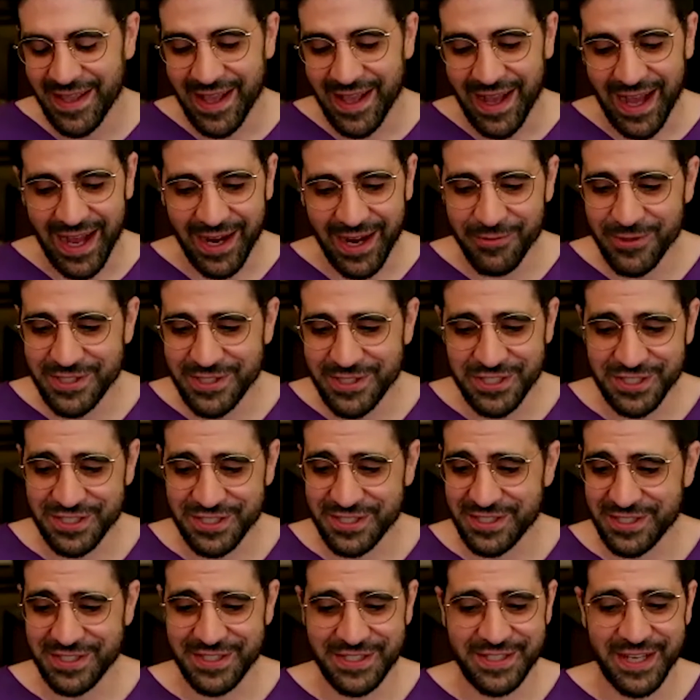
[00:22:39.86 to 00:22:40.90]
I was
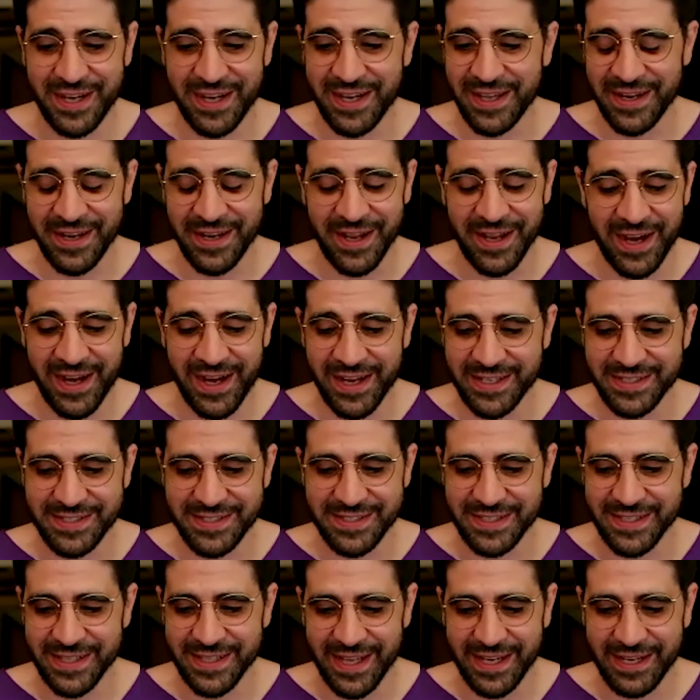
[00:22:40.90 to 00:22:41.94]
just stunned,
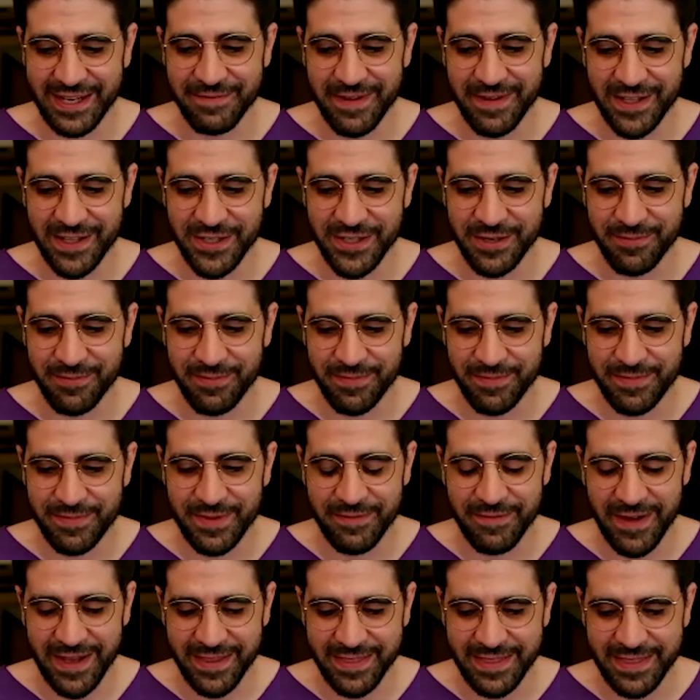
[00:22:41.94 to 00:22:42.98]
honestly. Like if I look,
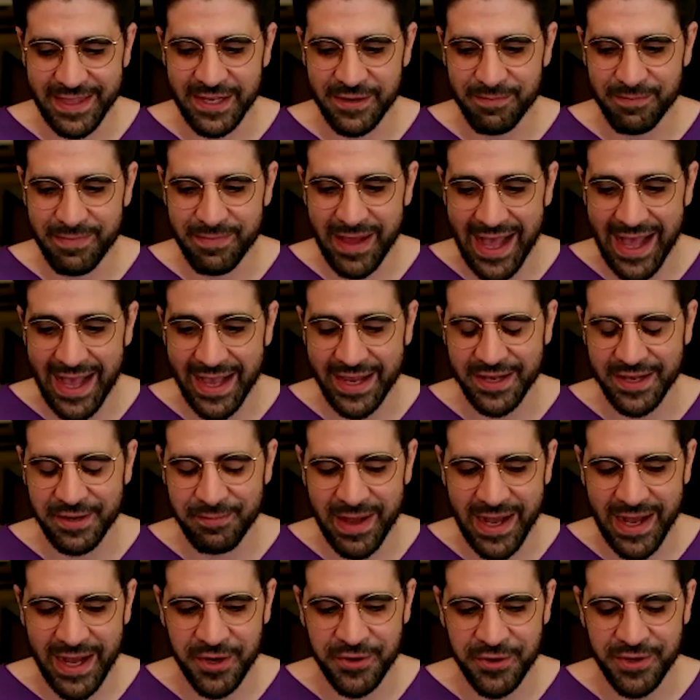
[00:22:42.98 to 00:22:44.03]
if I think back
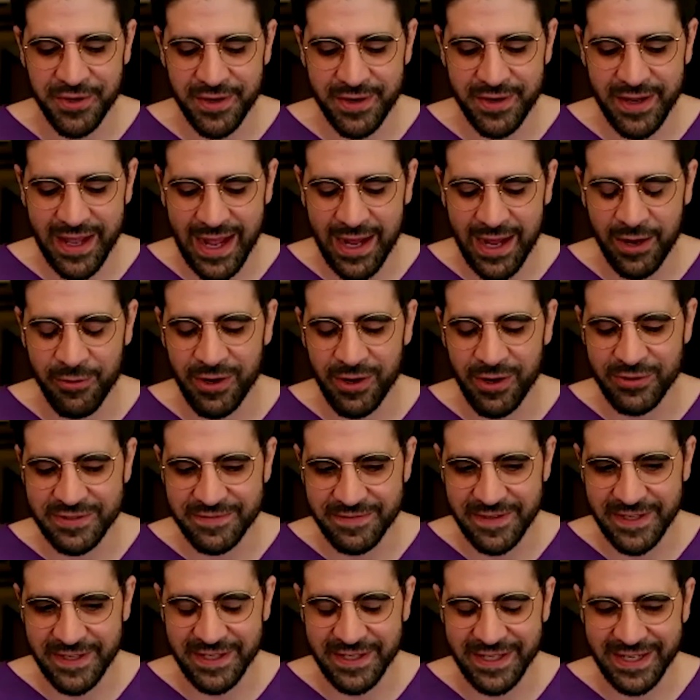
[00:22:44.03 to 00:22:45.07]
about how I was
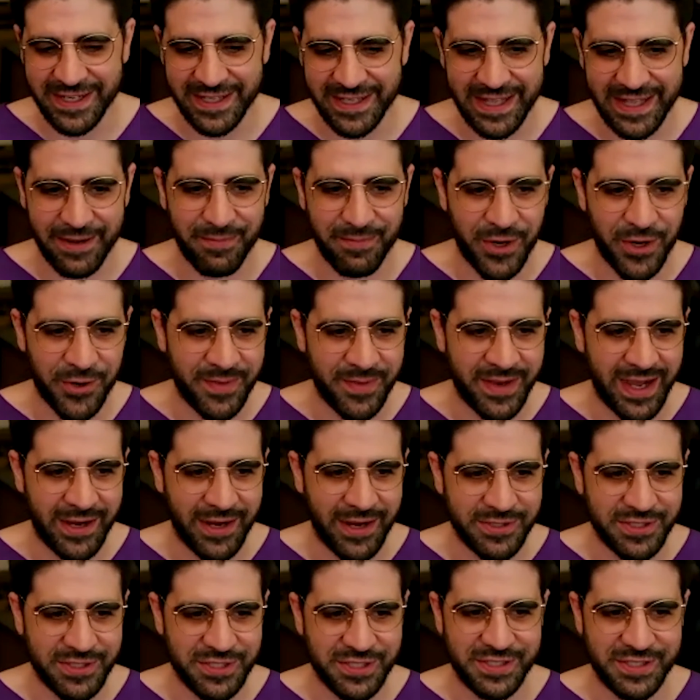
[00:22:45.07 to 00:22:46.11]
feeling at that moment. I
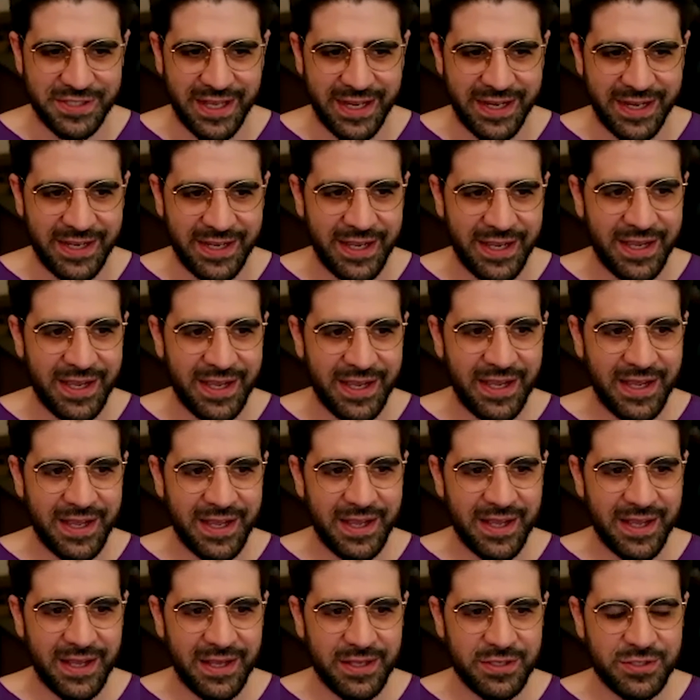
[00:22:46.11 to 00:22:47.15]
was just like
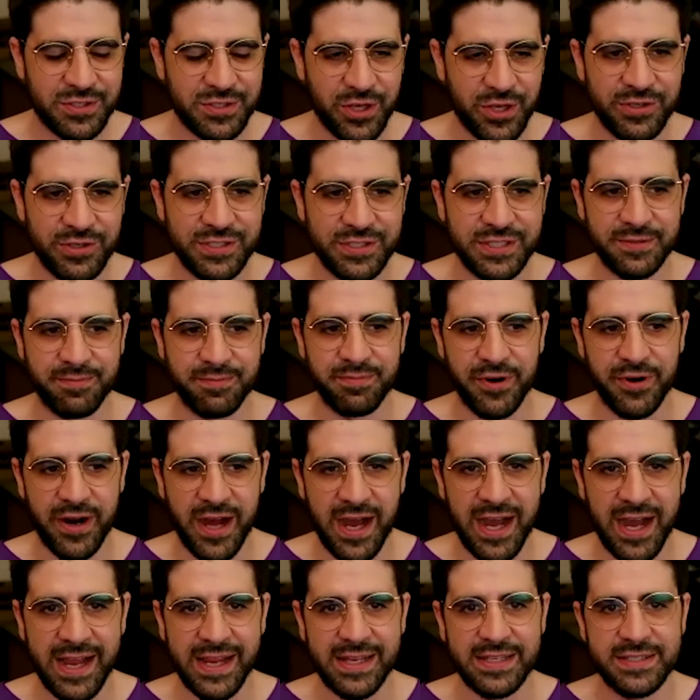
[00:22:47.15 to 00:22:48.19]
so
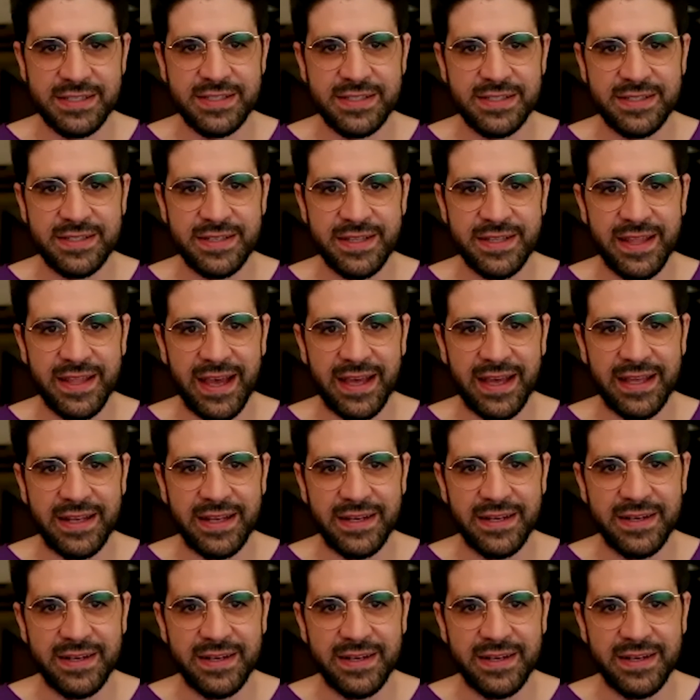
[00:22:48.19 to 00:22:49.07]
surprised that